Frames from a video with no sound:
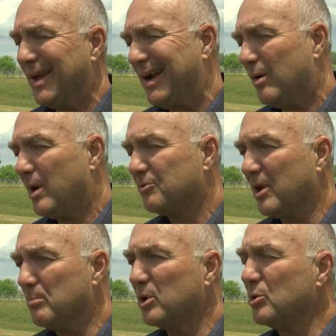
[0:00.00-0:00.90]
I don't want to
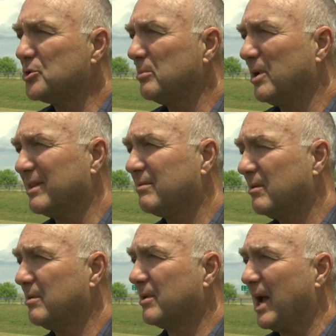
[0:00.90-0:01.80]
say pollution, but
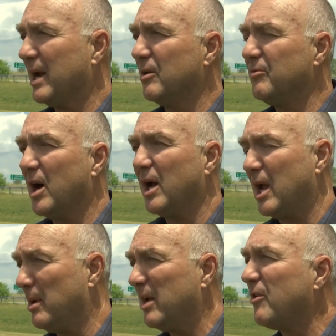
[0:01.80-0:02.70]
kind of uh,
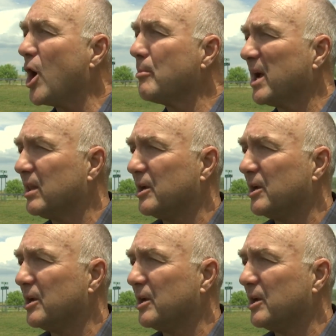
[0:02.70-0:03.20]
environmental